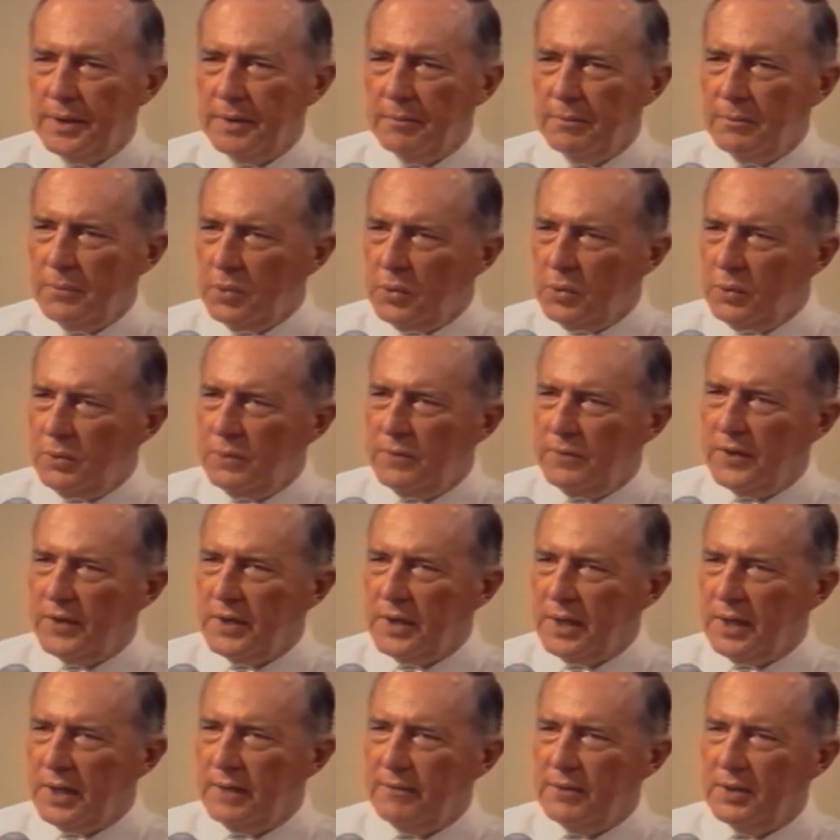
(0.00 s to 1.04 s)
move
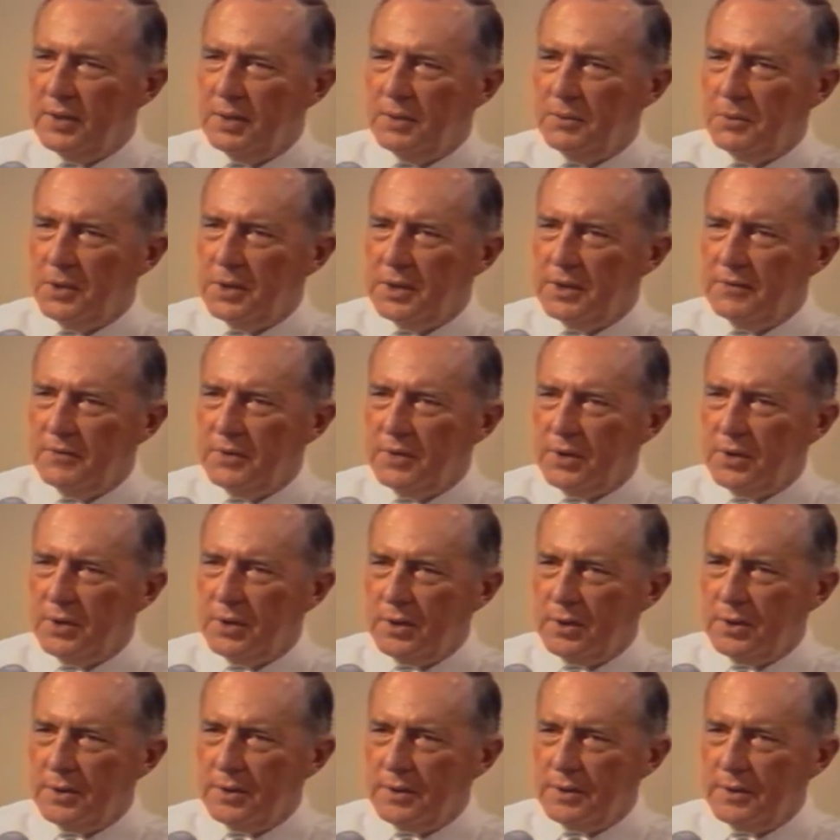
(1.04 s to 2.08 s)
and live in the Word of
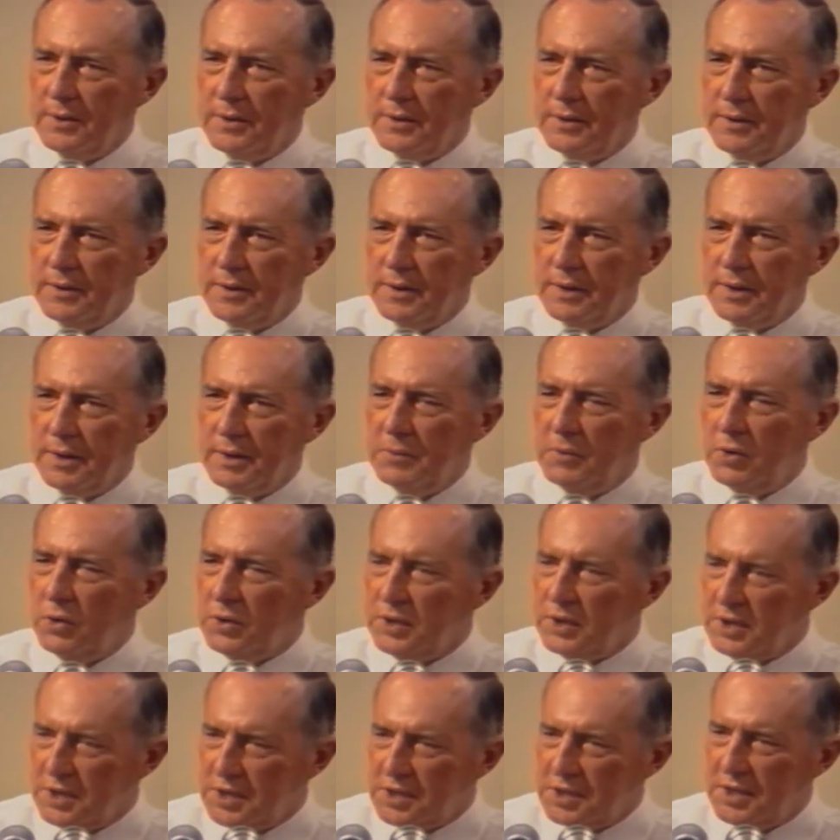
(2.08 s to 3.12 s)
God, the more
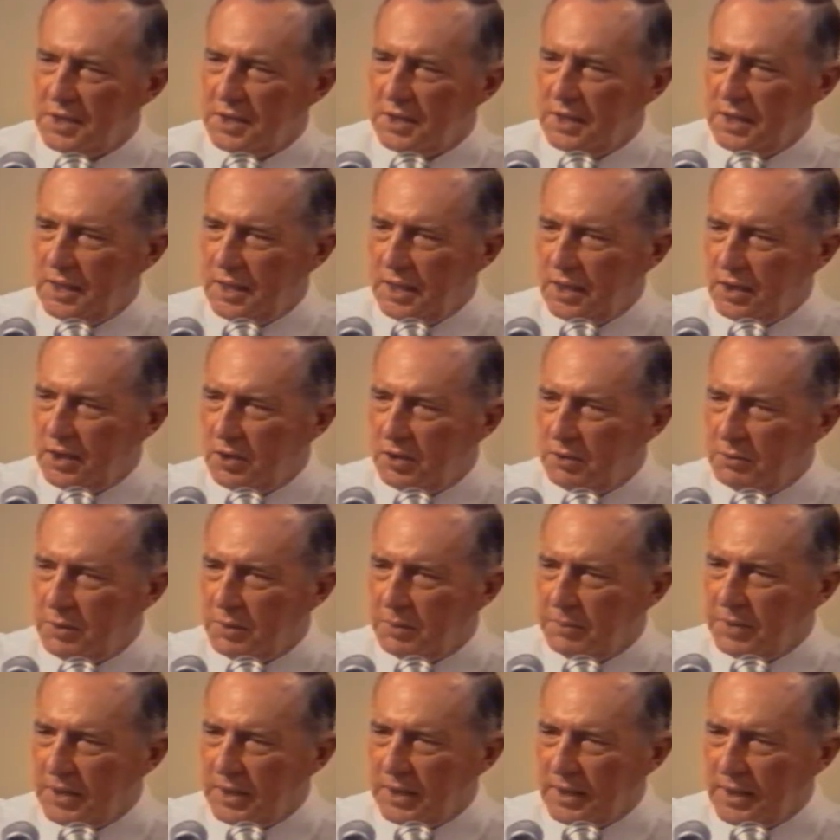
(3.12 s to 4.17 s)
discerning you
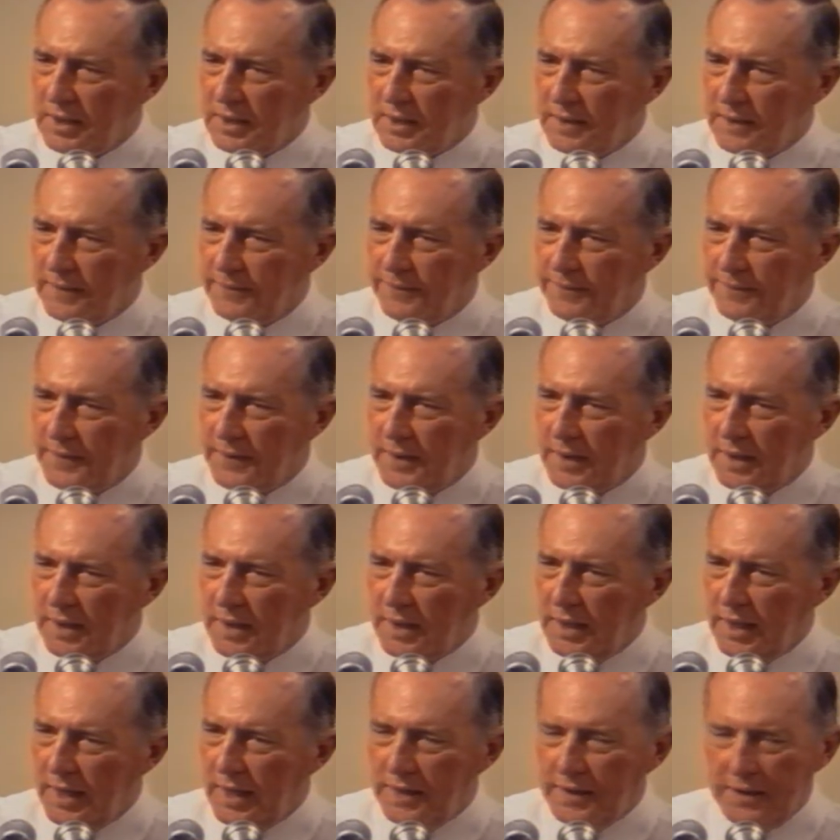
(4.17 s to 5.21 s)
will be.
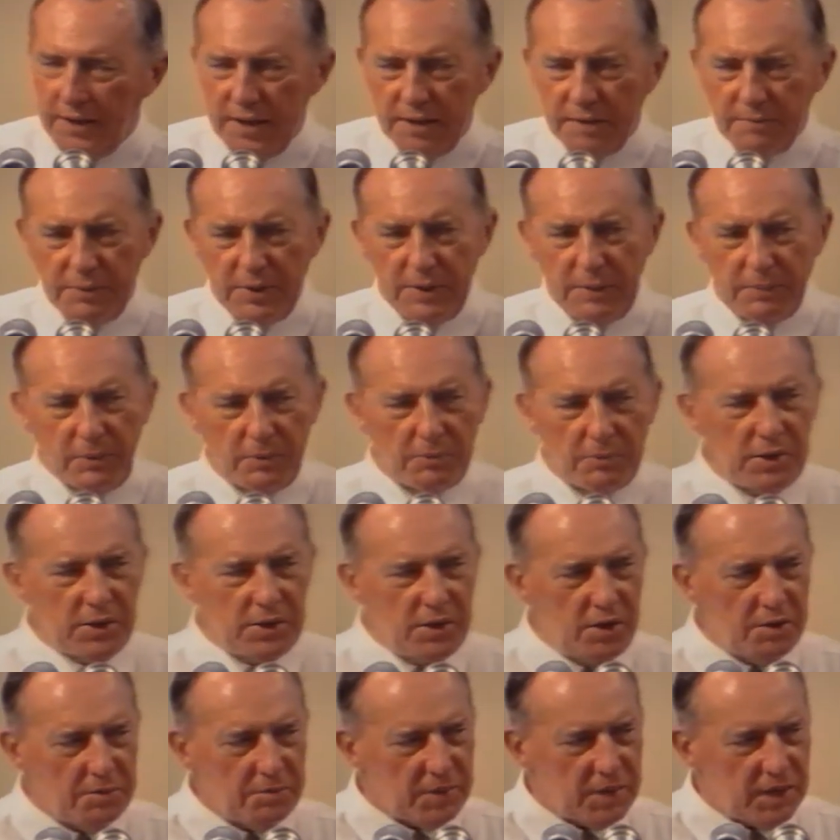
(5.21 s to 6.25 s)
And then people will
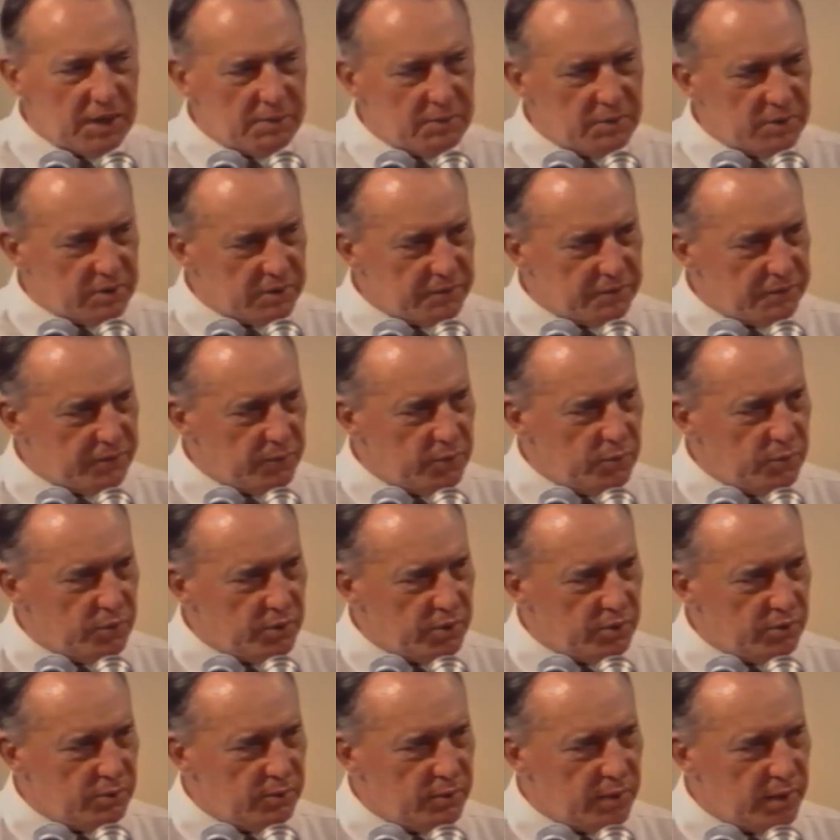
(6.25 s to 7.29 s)
not be able to fool
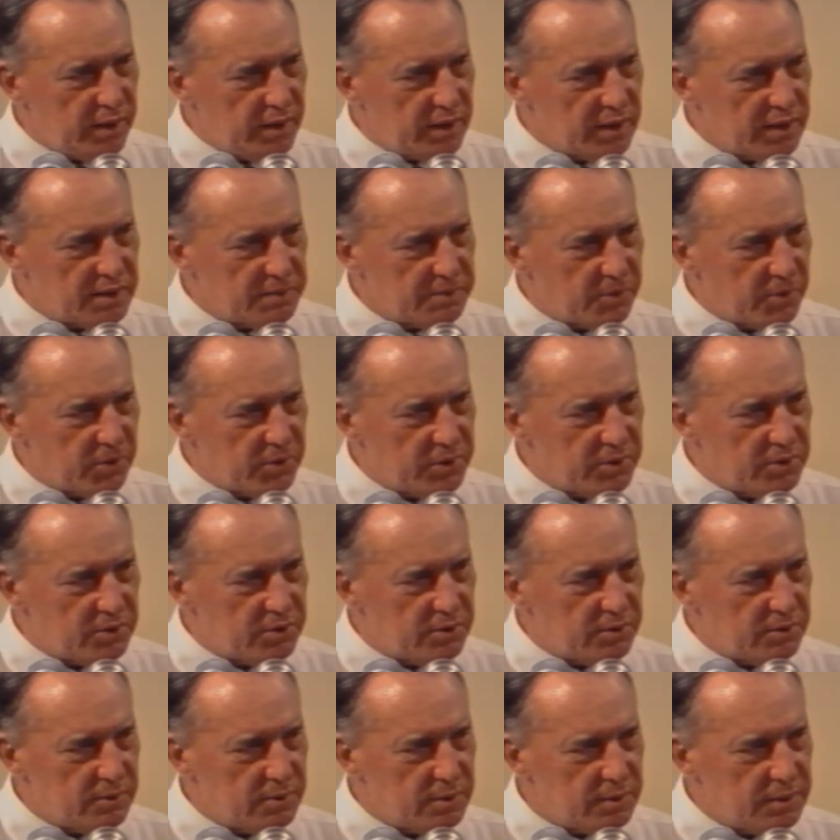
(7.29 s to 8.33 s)
you and
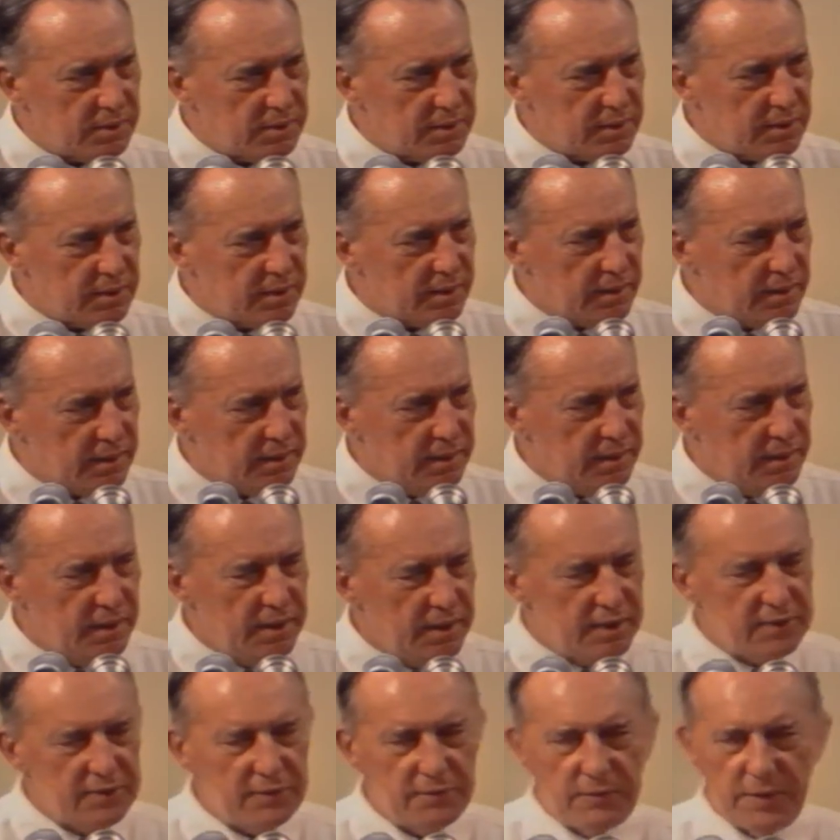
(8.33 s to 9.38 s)
exploit you. See?
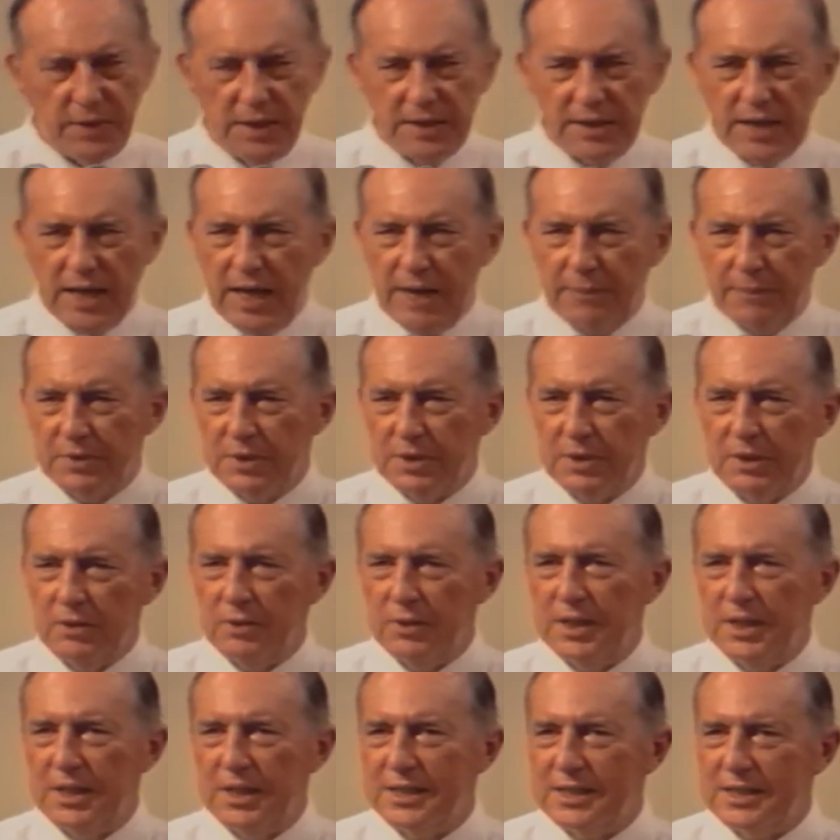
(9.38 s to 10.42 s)
It's
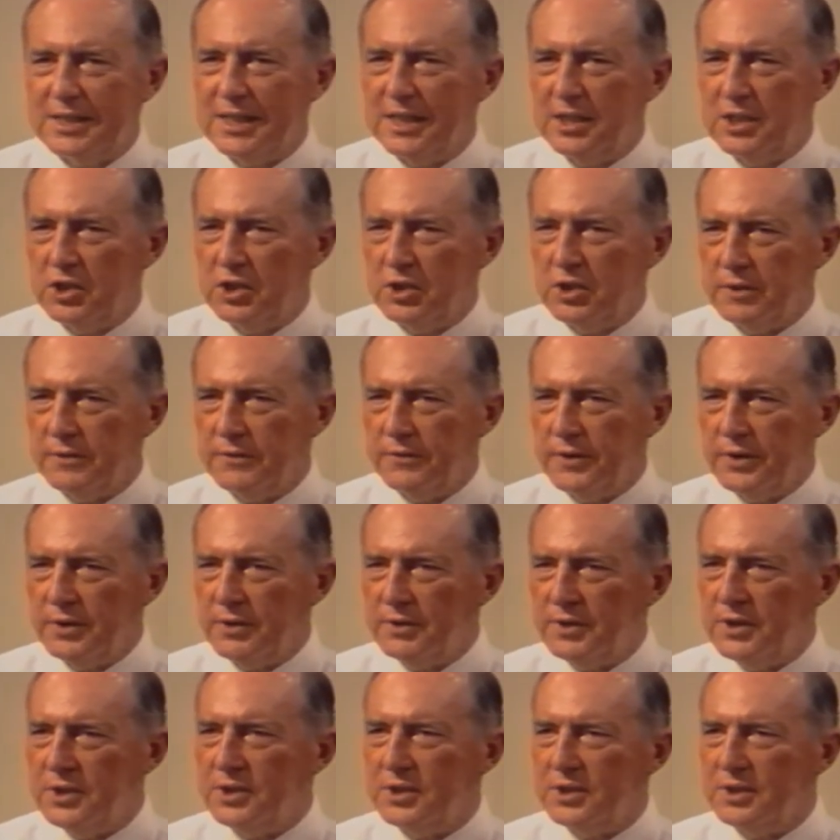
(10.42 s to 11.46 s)
absolutely essential for
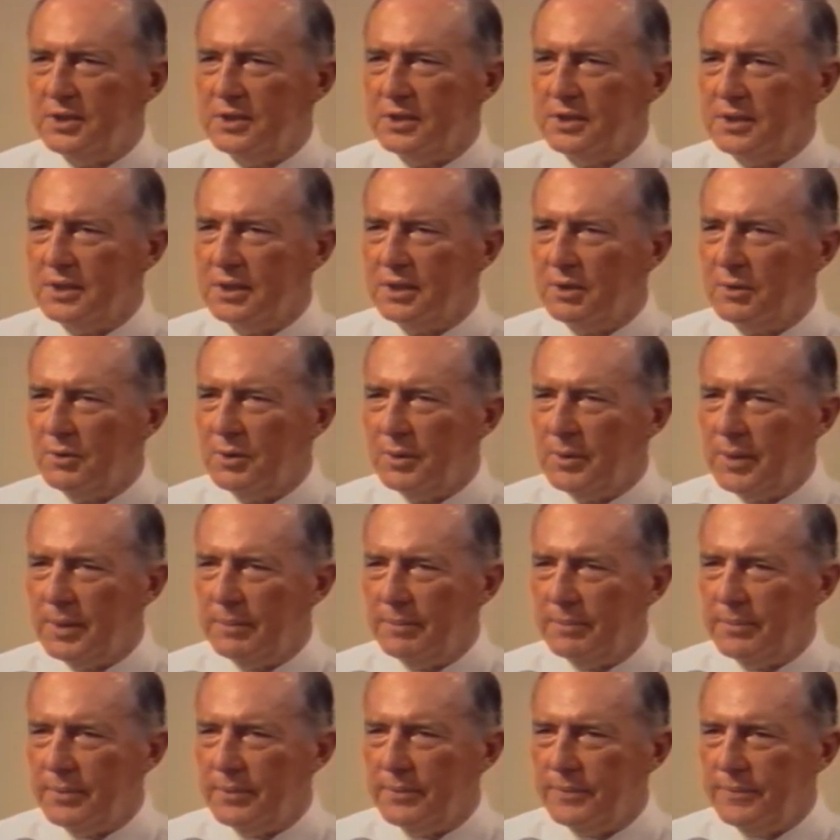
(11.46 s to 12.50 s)
Christians to grow up.